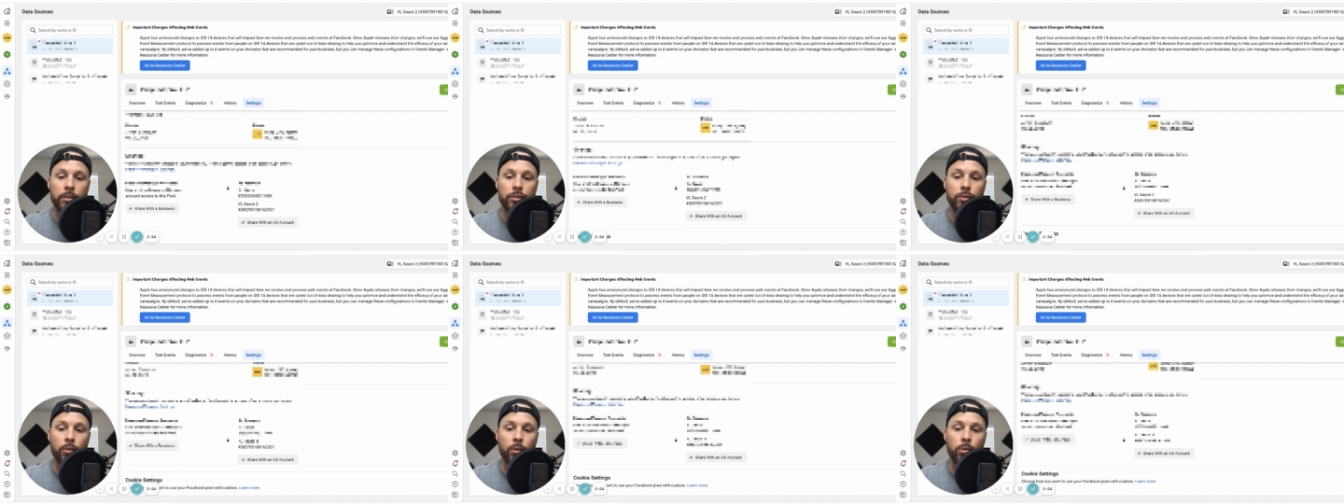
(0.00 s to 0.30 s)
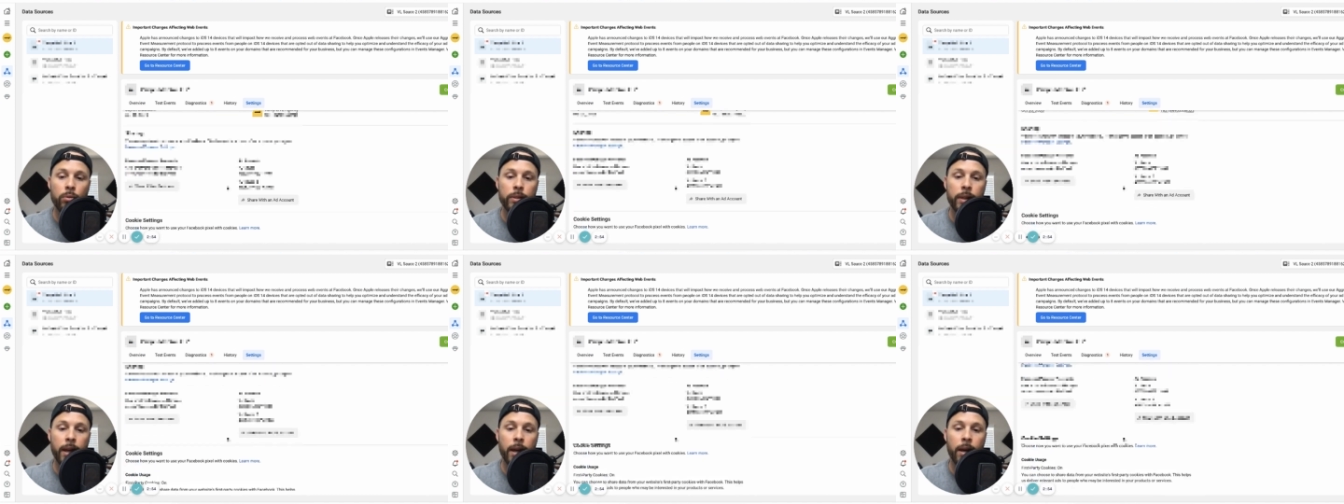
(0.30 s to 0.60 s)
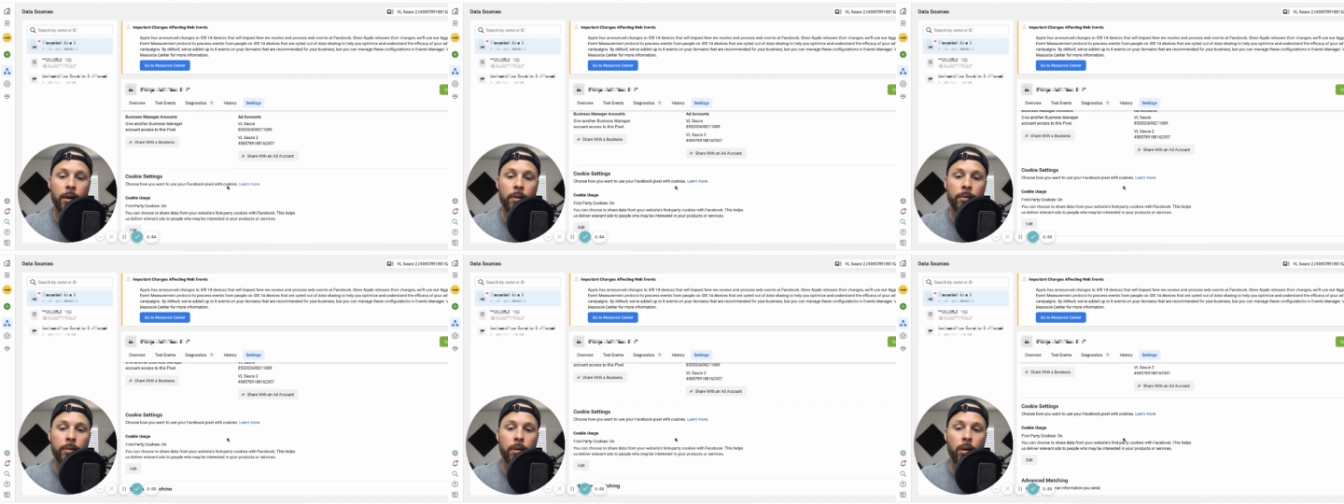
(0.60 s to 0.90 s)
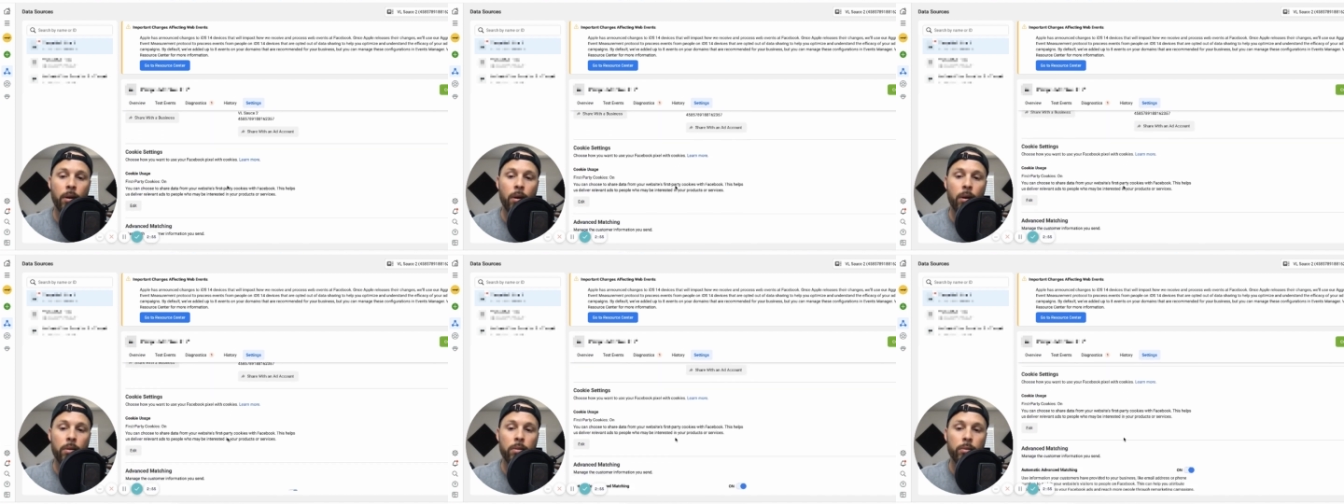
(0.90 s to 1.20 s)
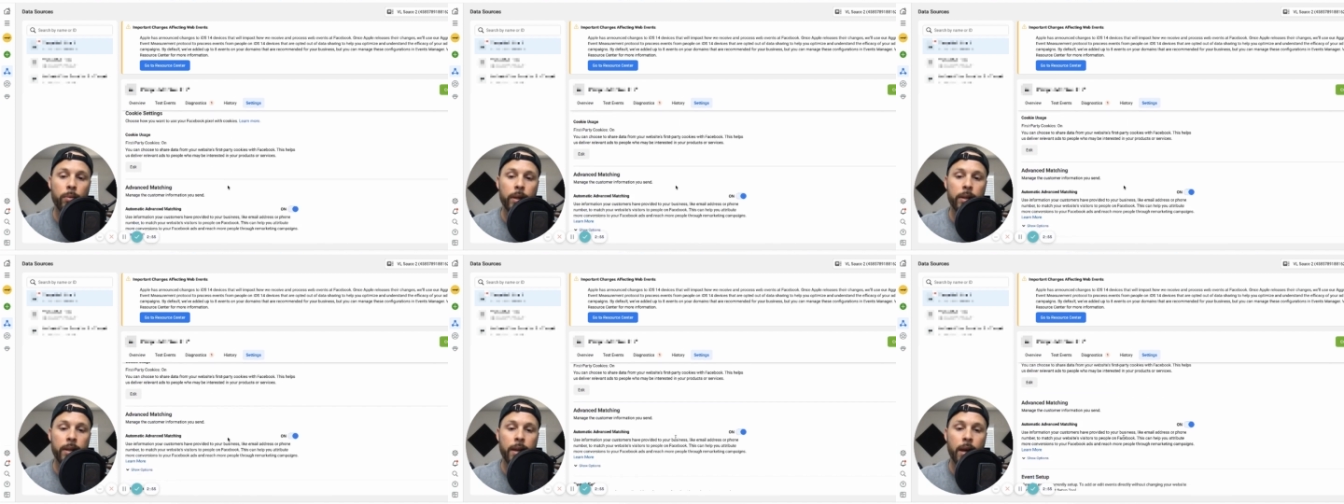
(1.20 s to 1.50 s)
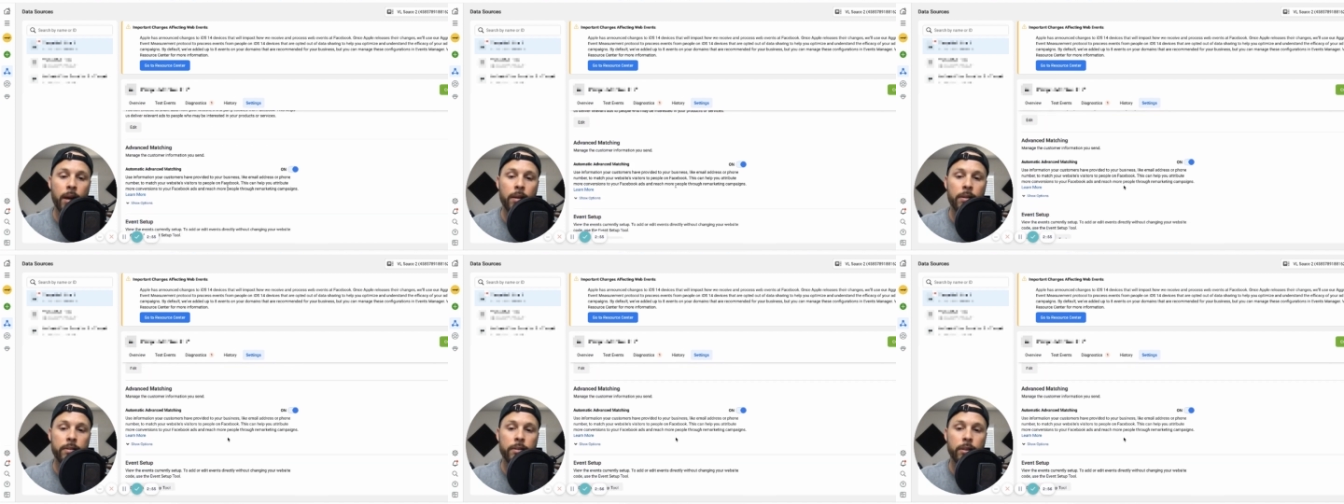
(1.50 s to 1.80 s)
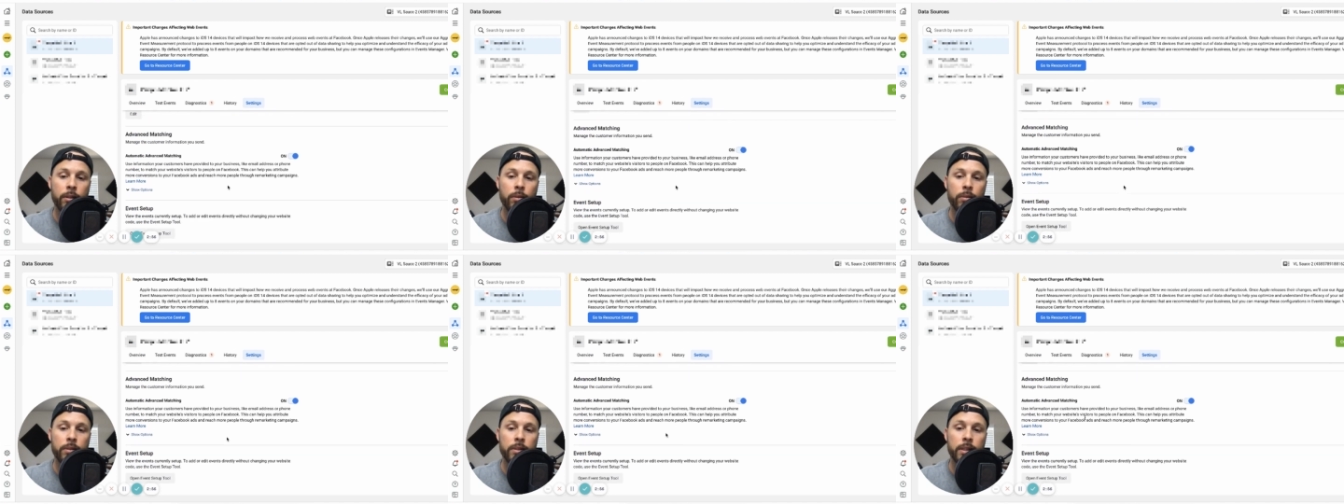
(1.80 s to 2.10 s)
scroll down all the way down
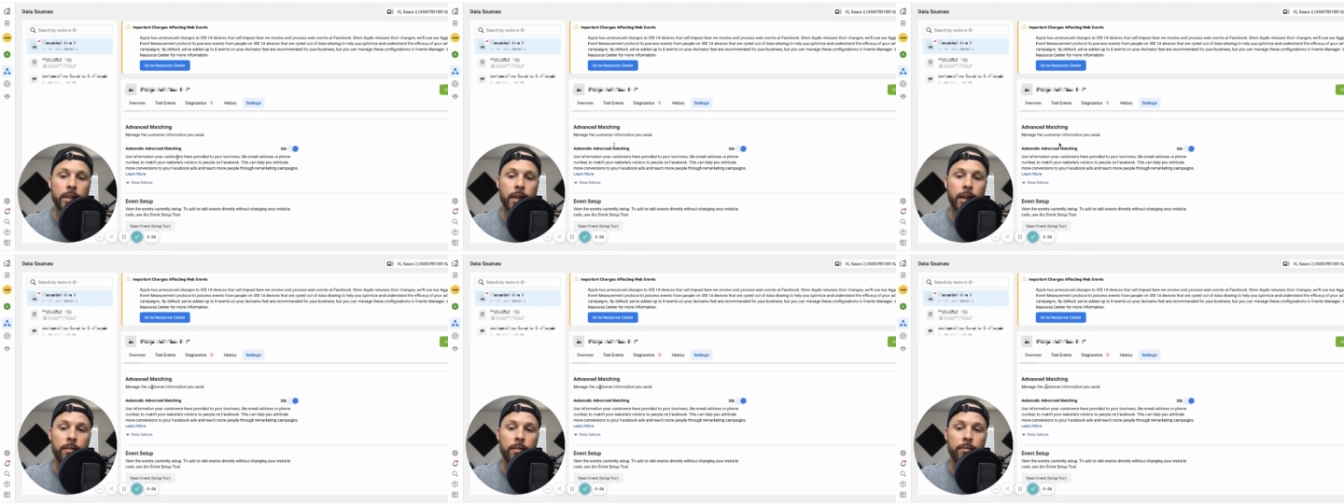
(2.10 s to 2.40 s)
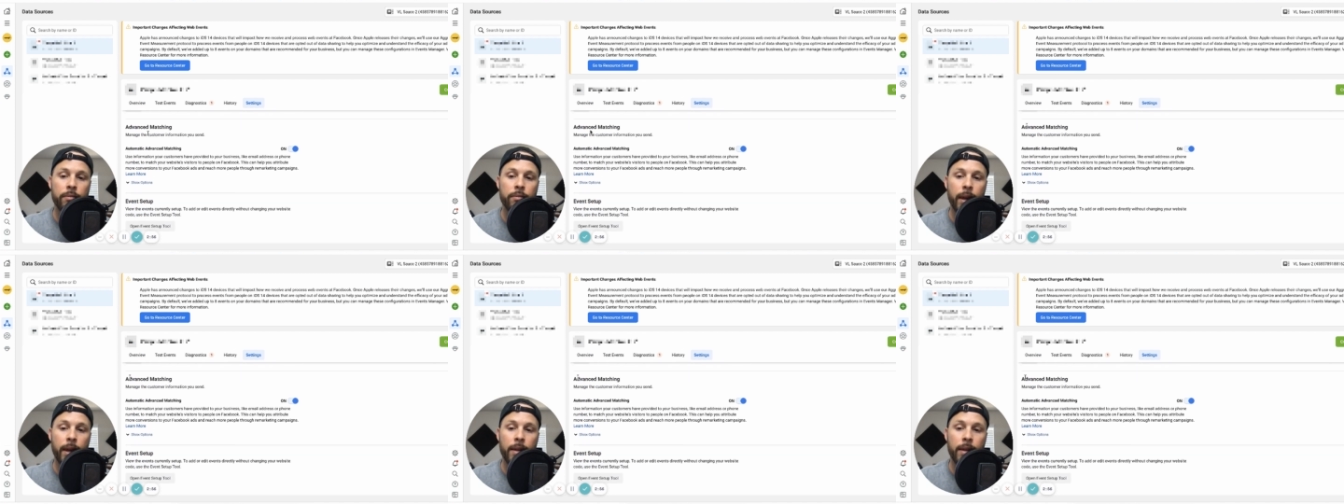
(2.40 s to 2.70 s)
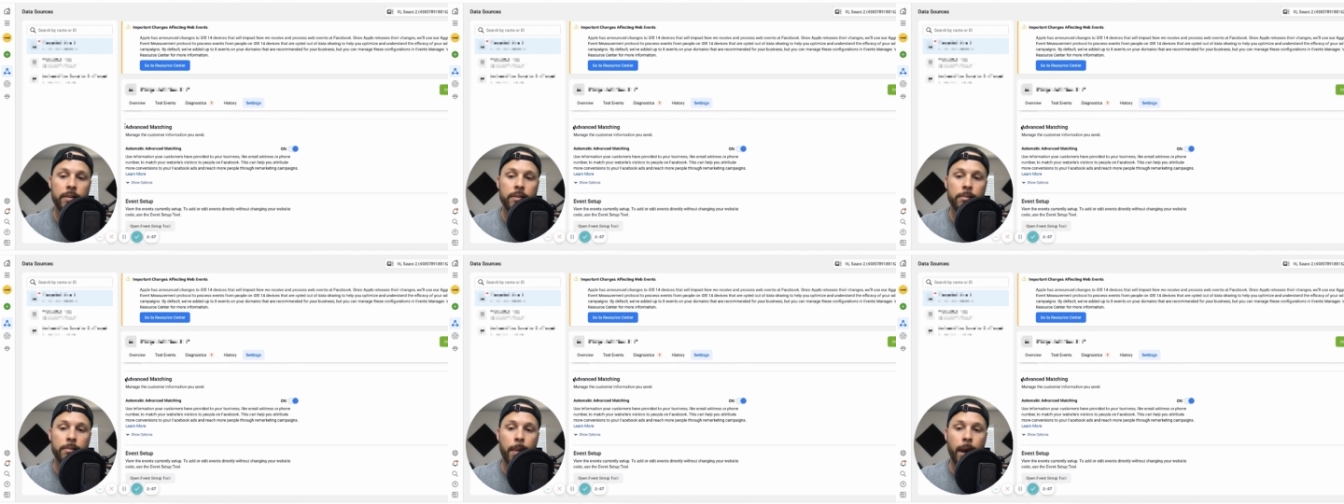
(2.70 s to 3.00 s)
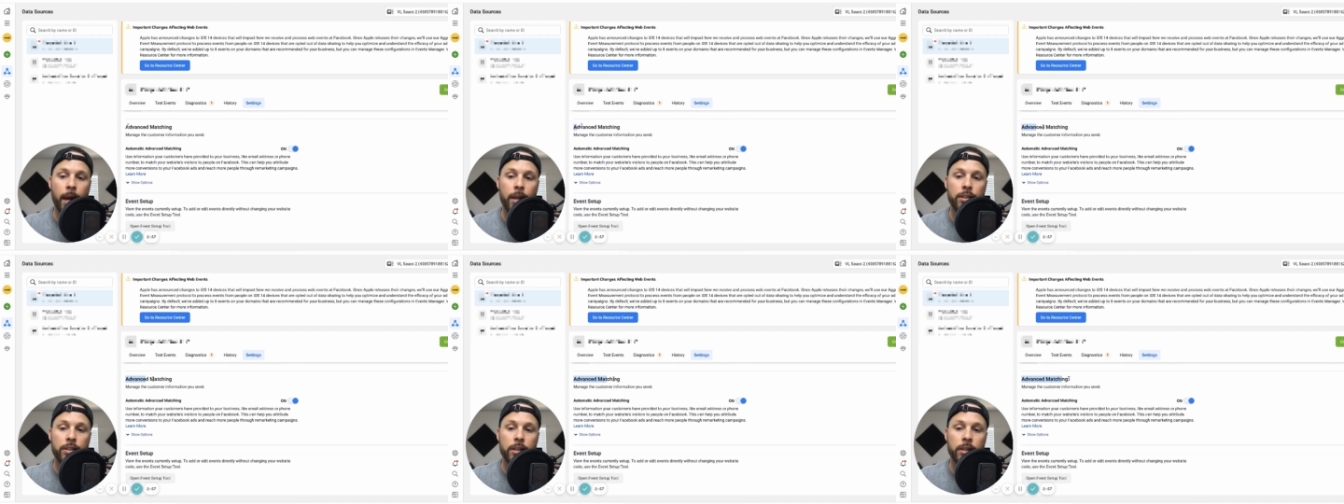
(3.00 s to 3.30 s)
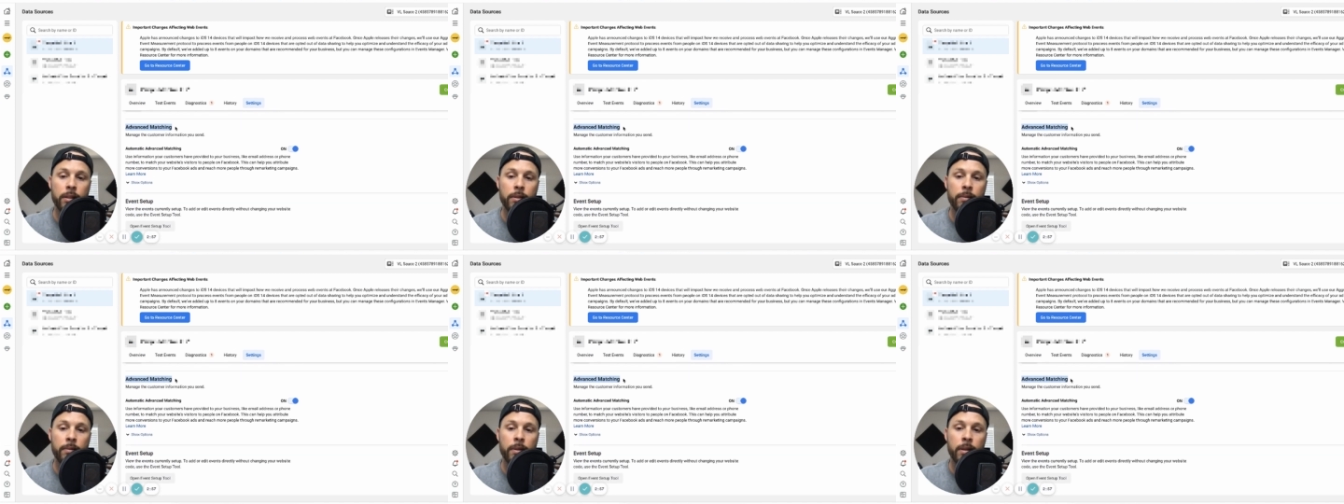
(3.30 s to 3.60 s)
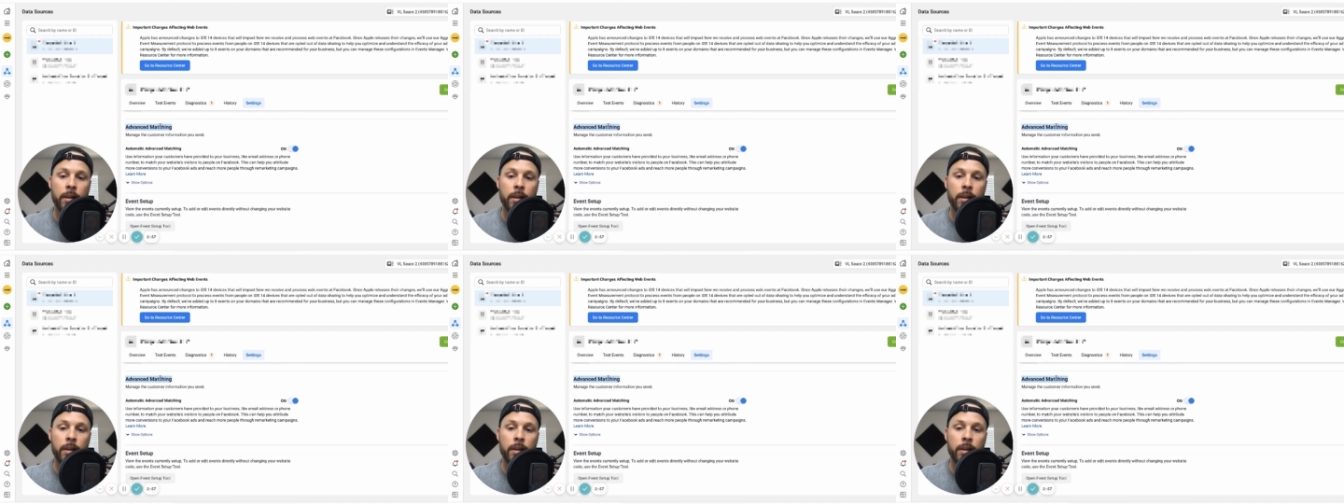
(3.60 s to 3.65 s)
until you see advanced matching